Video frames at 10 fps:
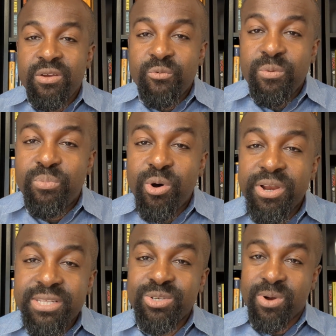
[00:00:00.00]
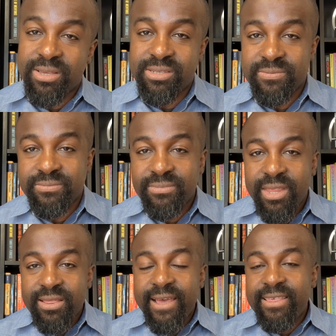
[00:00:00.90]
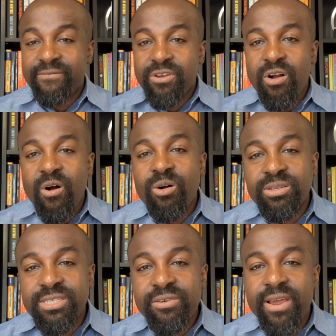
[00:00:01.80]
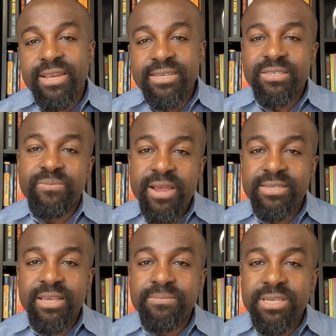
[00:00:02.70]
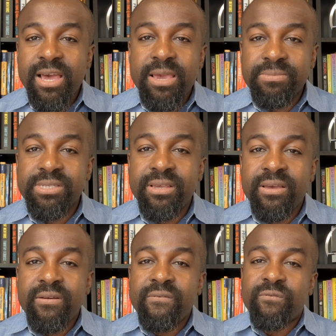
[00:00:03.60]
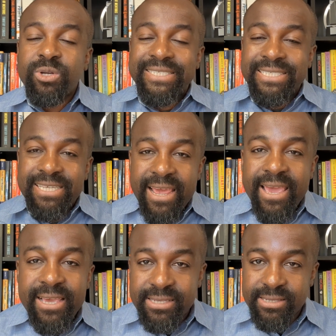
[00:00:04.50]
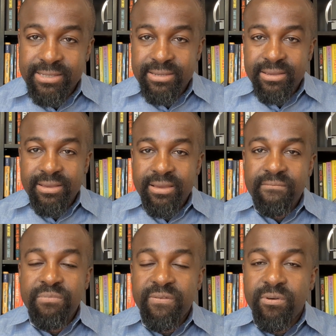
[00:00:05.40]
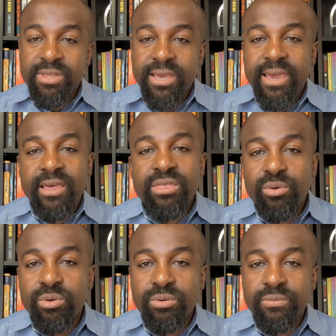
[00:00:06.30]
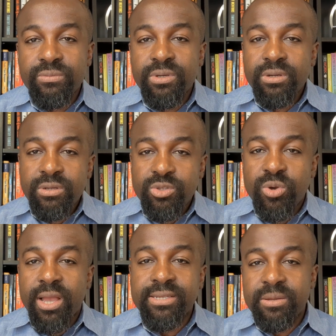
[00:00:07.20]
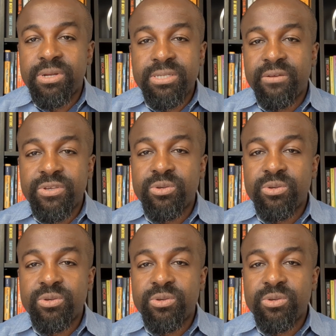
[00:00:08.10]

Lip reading: reported to us that they've called Direct Express sometimes for days before they get through to a customer service.